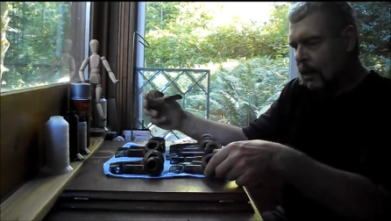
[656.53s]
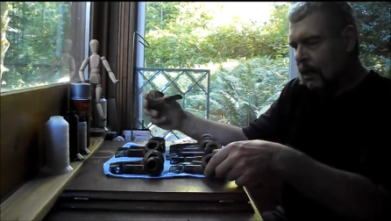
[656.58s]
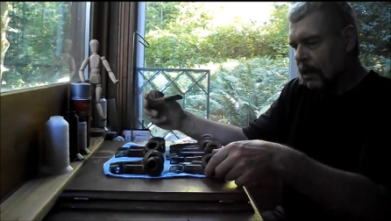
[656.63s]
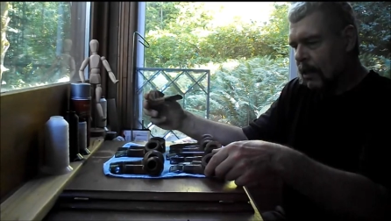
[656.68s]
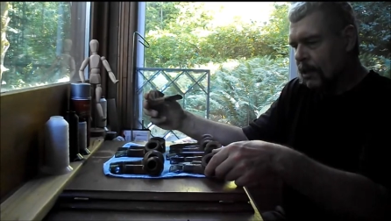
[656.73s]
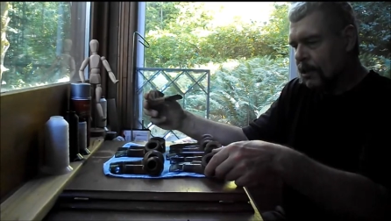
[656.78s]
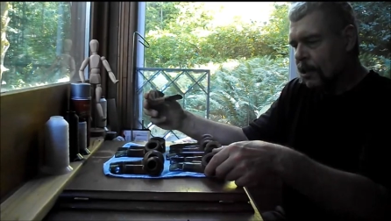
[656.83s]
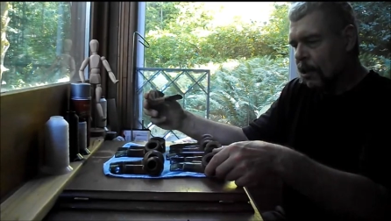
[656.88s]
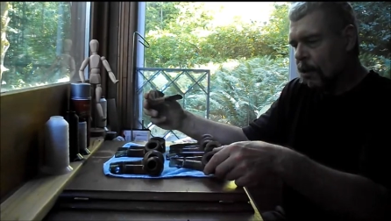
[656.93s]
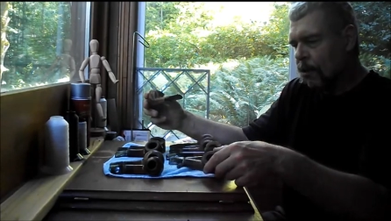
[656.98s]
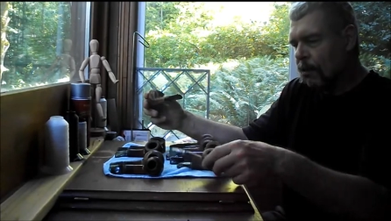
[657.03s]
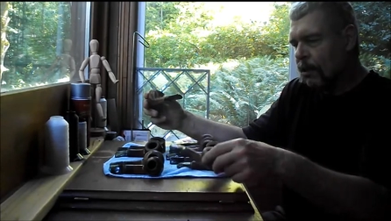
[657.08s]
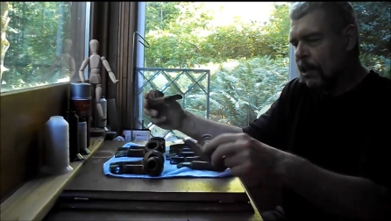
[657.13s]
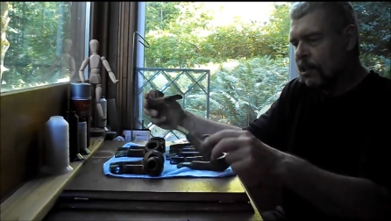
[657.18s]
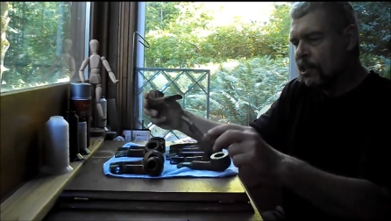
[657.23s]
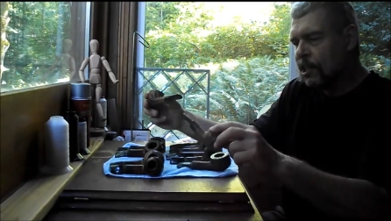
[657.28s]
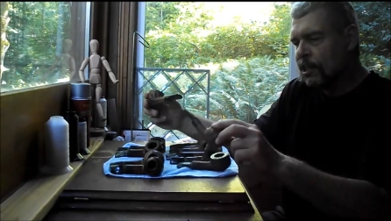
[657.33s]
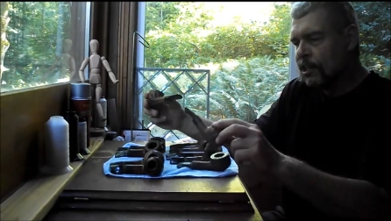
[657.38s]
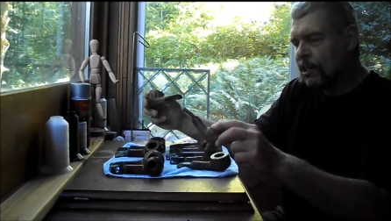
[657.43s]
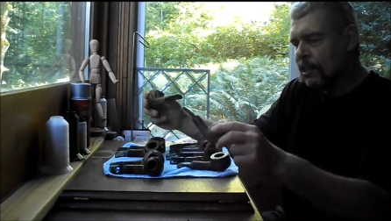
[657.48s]
So this
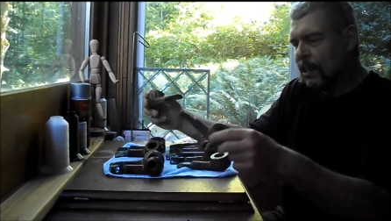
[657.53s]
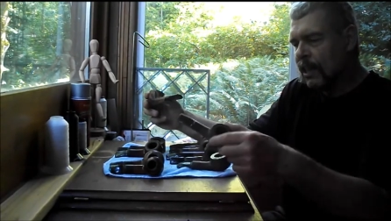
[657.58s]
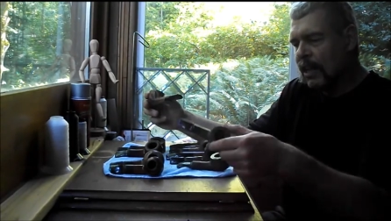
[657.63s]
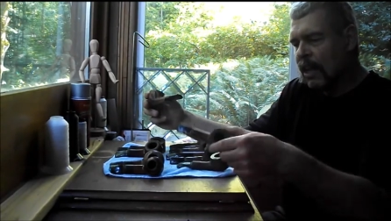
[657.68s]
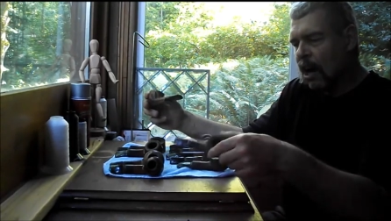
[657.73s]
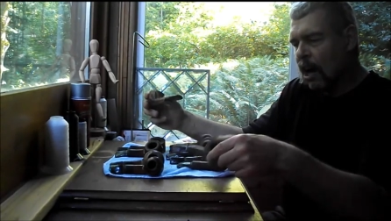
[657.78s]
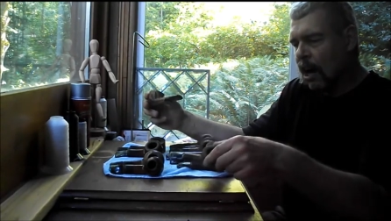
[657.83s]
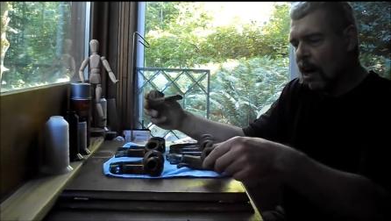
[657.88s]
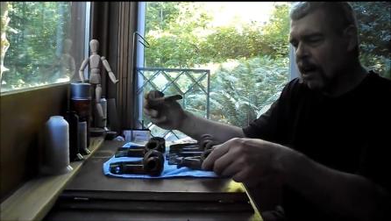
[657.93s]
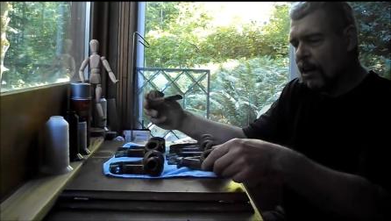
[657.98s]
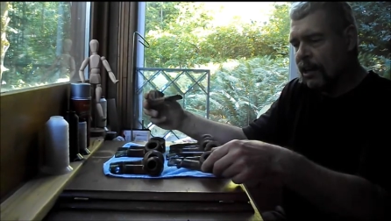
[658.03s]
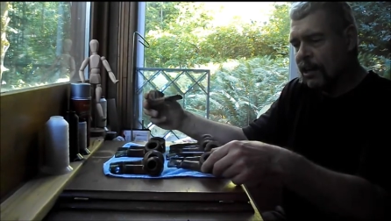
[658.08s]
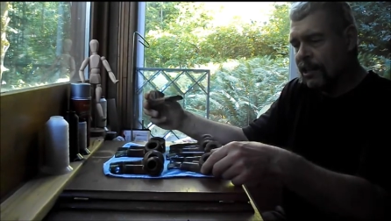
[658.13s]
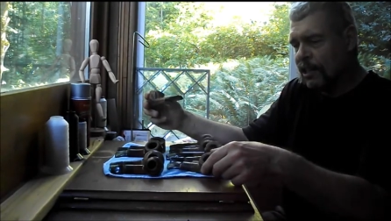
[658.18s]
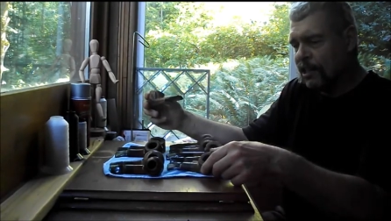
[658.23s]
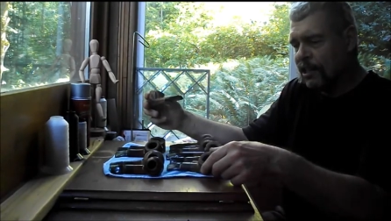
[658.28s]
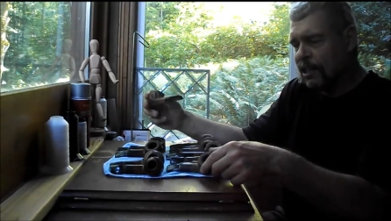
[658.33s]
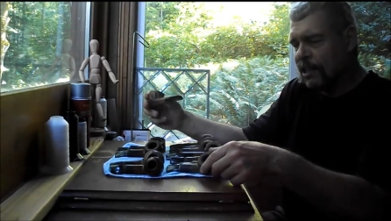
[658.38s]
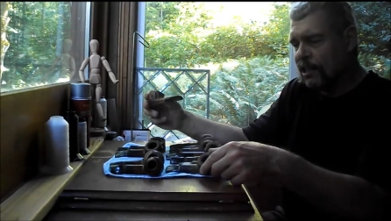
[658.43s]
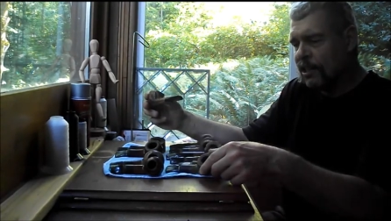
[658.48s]
is not,
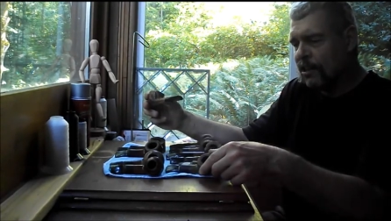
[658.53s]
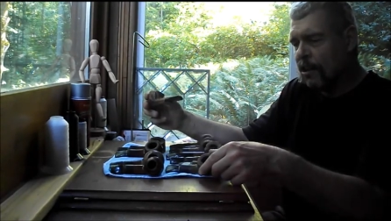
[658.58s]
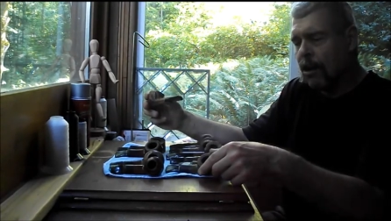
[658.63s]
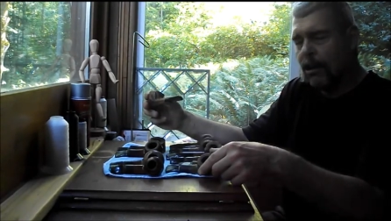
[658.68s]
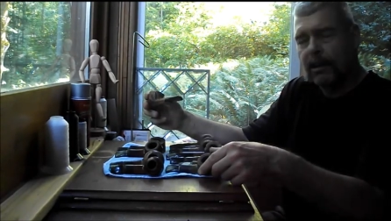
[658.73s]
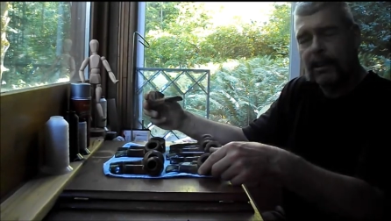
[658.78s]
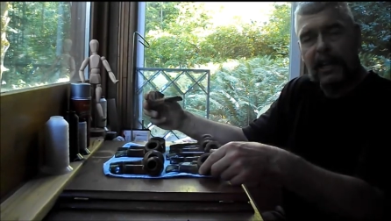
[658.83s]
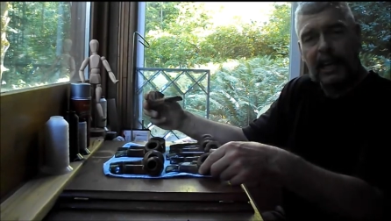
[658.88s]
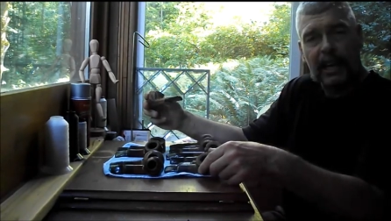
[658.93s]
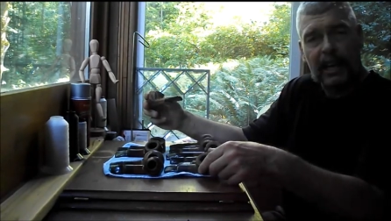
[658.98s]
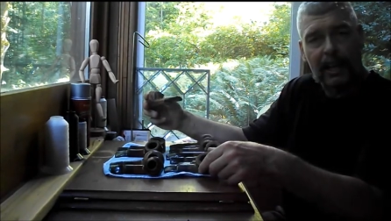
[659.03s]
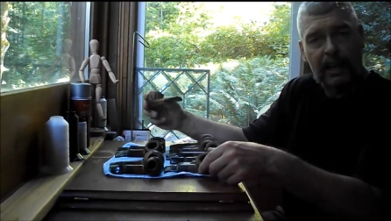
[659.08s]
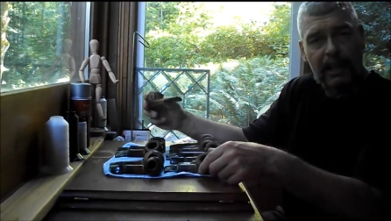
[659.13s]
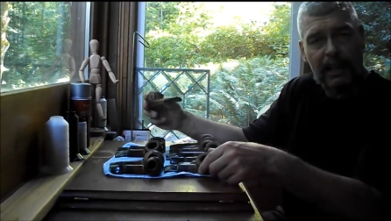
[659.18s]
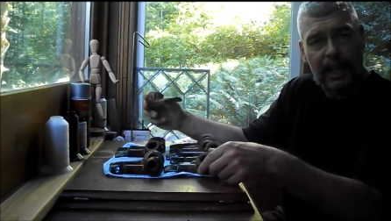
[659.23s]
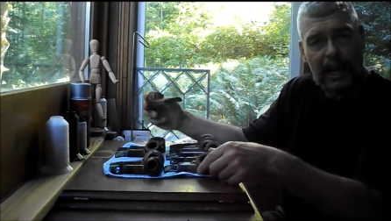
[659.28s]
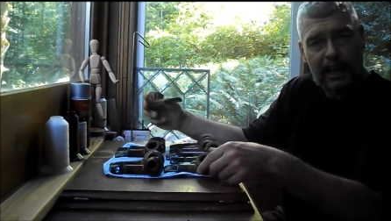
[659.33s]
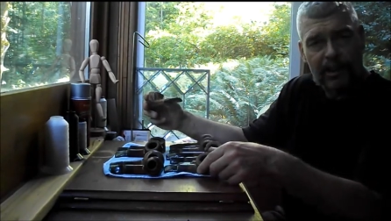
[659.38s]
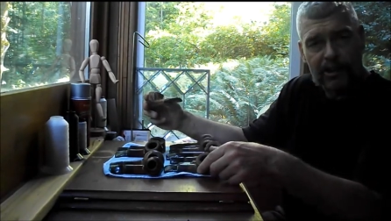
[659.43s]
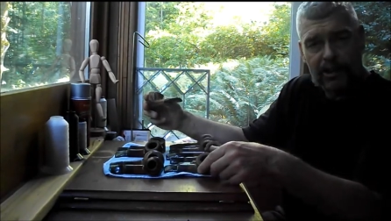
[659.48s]
this is hardly a
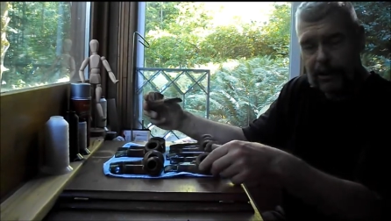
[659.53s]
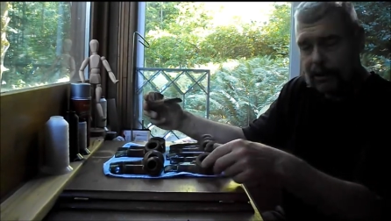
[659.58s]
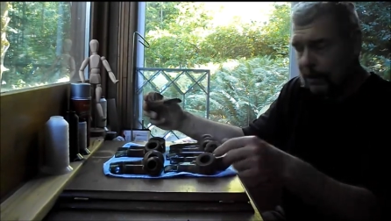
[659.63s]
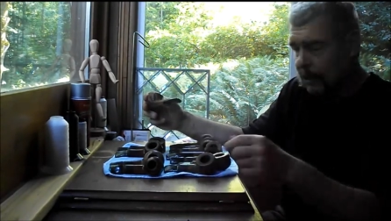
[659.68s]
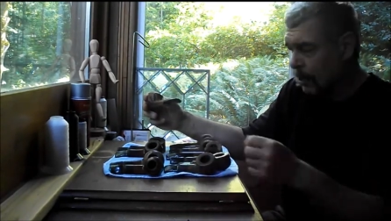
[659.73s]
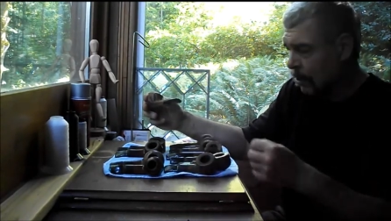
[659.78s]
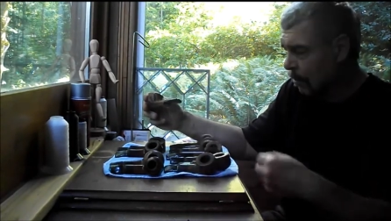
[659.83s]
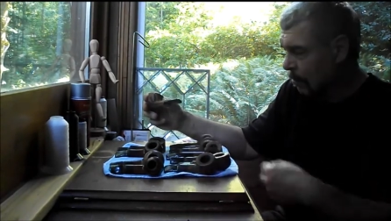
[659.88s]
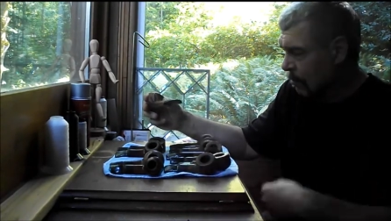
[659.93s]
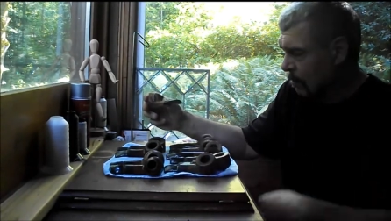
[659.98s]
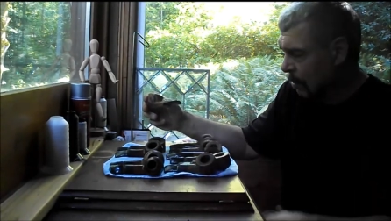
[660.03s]
collection, you know.